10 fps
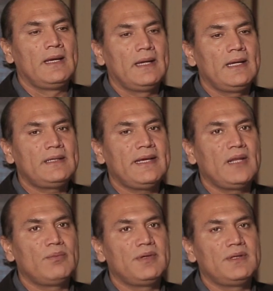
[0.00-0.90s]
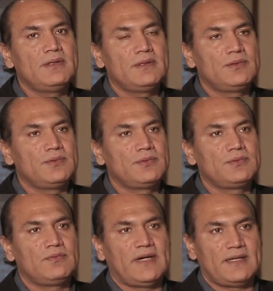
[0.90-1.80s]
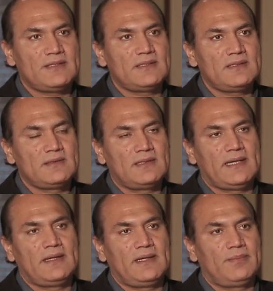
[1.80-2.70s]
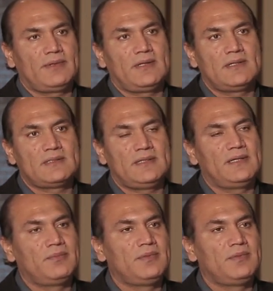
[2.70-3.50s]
It can be due to viruses like hepatitis A,